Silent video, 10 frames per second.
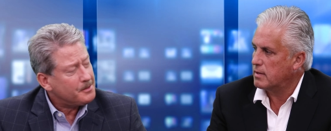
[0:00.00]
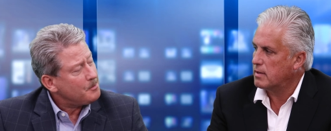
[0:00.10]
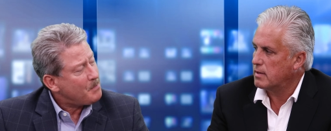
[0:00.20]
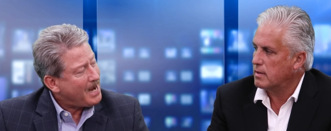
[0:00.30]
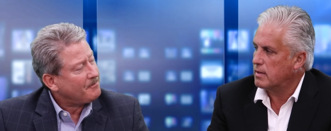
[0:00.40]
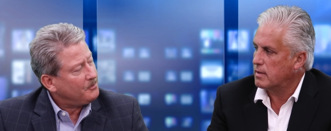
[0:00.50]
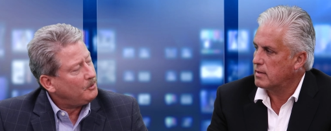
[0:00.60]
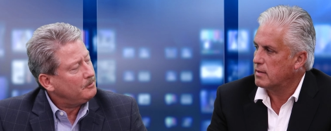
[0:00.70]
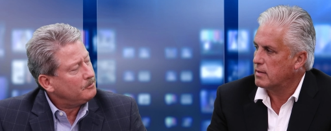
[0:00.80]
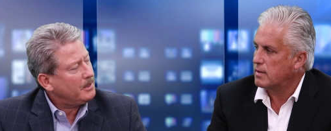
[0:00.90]
Speaker 1: this is
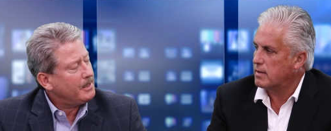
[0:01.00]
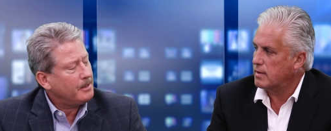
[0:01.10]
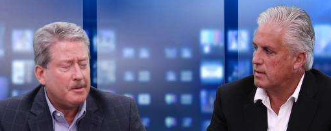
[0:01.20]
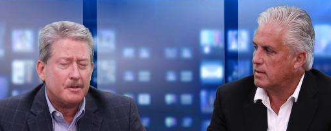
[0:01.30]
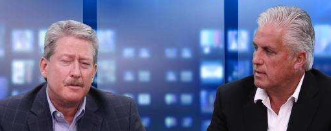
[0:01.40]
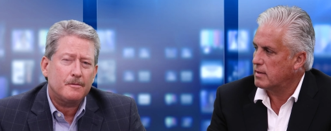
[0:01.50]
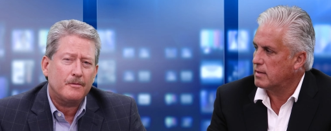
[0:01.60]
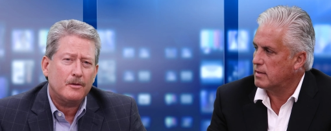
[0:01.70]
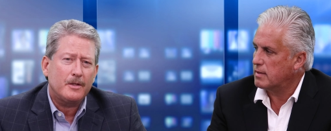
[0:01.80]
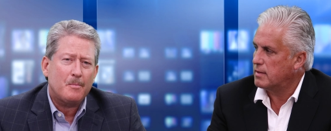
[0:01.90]
impactful, right? And this is
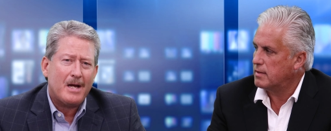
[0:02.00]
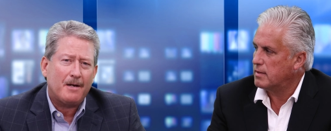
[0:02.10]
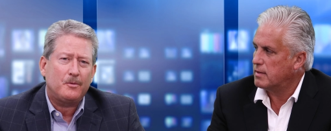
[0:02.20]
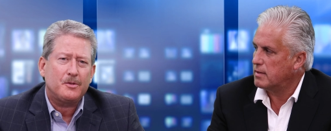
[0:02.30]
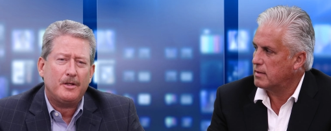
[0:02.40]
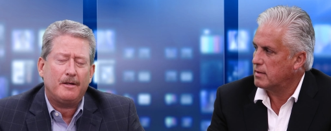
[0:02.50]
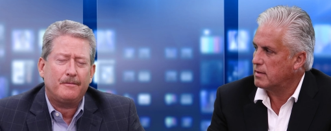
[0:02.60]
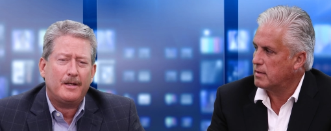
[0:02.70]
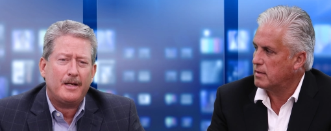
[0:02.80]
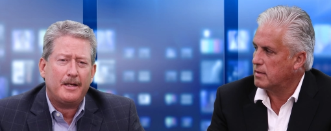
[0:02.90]
very impactful
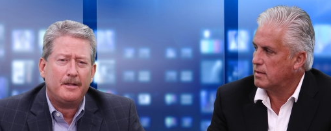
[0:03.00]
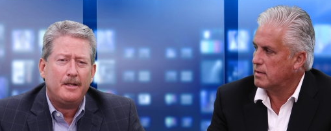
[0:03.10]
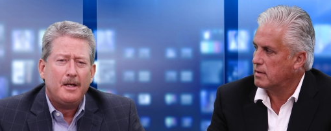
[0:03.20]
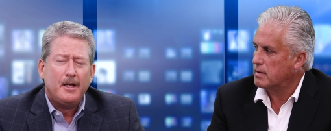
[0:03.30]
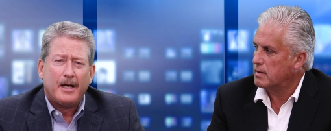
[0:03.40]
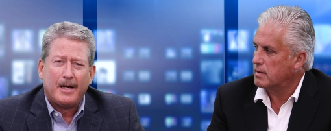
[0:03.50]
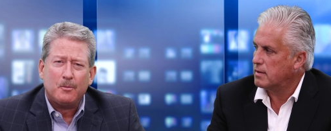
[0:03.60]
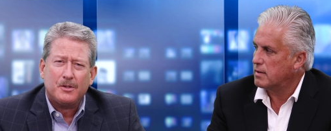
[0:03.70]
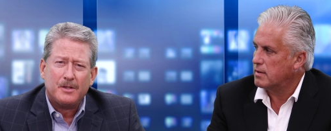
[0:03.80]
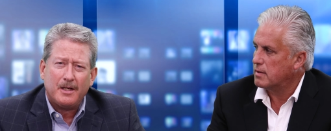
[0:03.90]
stuff. And, and
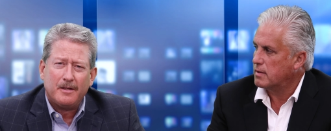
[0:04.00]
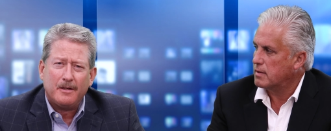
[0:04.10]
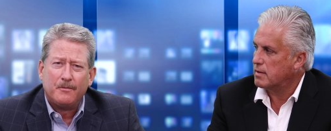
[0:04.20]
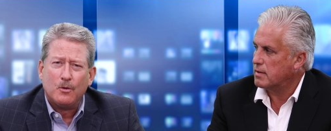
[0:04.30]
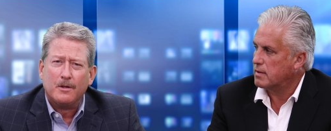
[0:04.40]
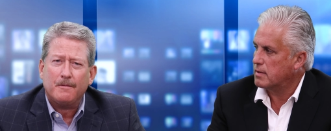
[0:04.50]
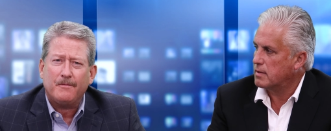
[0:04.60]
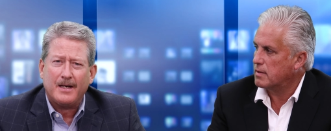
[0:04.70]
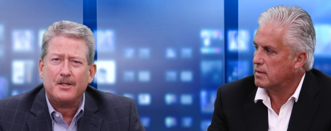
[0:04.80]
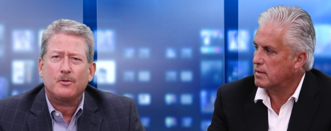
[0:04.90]
I would say that if you're an
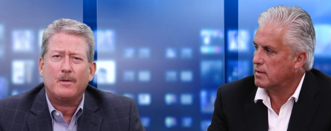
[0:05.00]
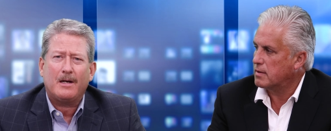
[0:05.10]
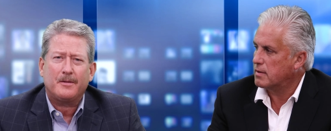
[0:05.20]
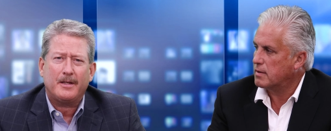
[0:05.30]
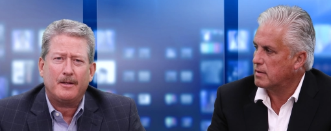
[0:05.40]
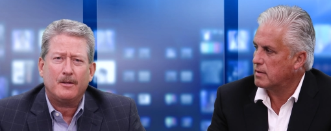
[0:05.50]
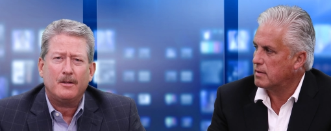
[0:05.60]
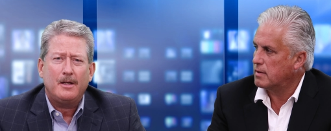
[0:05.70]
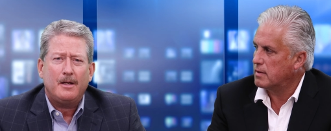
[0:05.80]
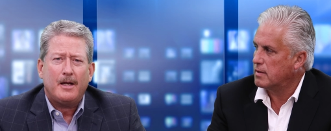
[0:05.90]
advisor out
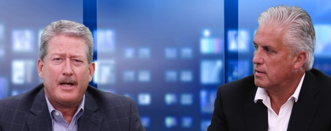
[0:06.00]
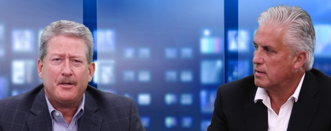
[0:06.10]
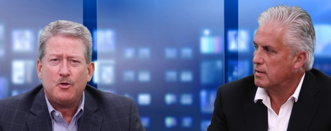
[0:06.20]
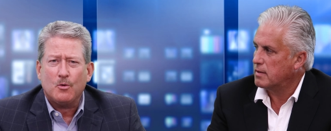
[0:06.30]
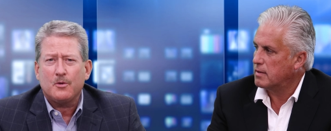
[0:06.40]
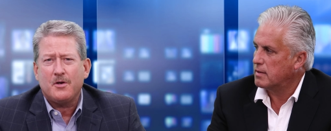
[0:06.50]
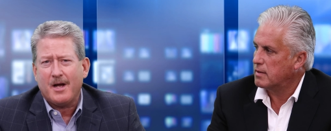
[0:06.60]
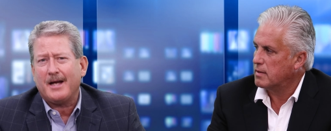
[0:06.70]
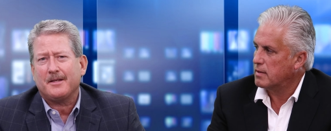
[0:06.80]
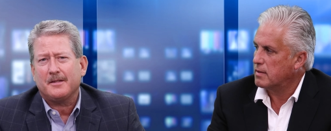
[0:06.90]
there and you're
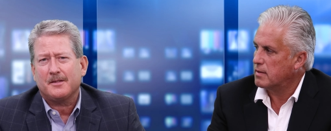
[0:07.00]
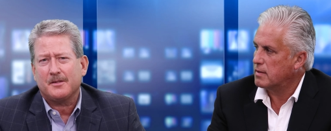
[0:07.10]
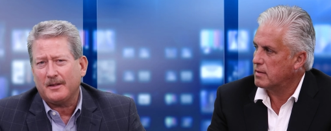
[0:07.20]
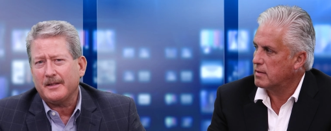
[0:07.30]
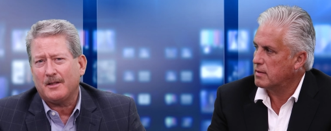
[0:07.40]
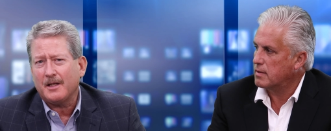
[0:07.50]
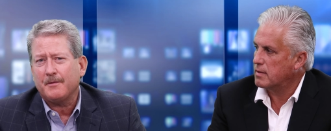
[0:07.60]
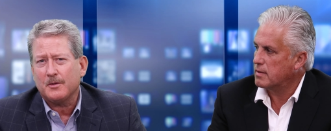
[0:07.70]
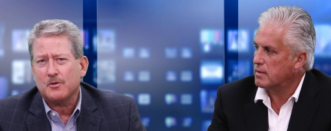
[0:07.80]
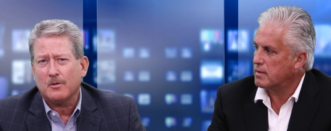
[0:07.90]
not selling
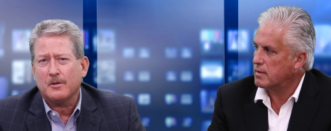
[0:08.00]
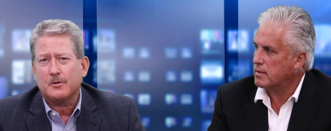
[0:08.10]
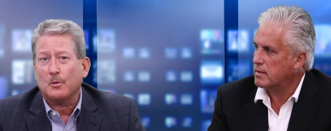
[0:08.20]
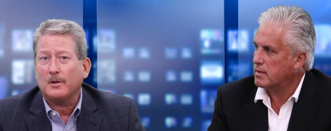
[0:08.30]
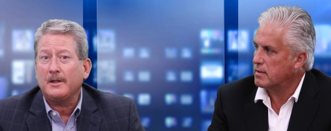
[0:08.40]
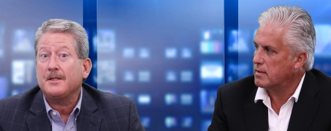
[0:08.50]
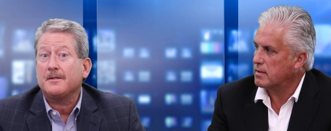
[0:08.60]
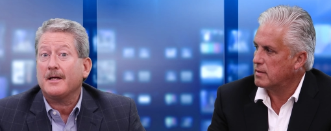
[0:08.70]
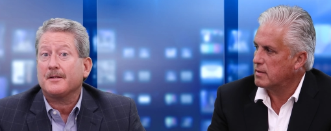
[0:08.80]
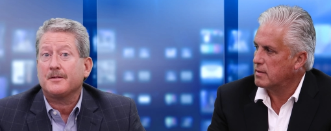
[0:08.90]
life insurance, or at
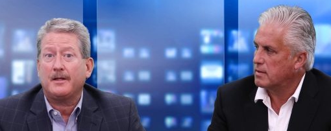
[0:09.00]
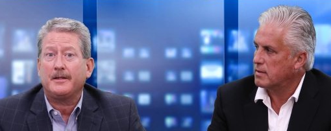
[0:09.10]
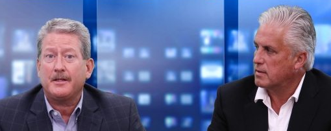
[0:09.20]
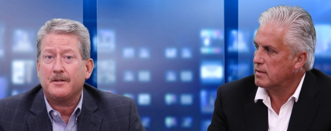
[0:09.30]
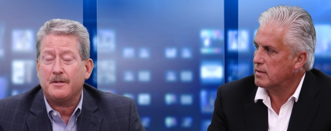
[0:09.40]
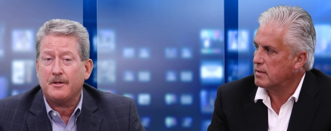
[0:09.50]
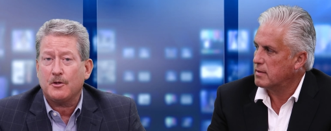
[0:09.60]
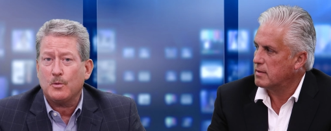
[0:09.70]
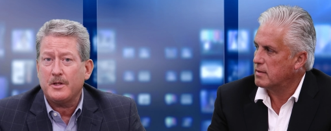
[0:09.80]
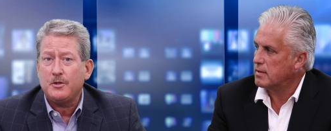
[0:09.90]
least not selling it to
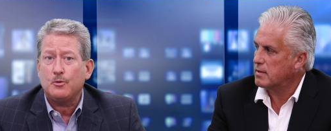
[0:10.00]
the degree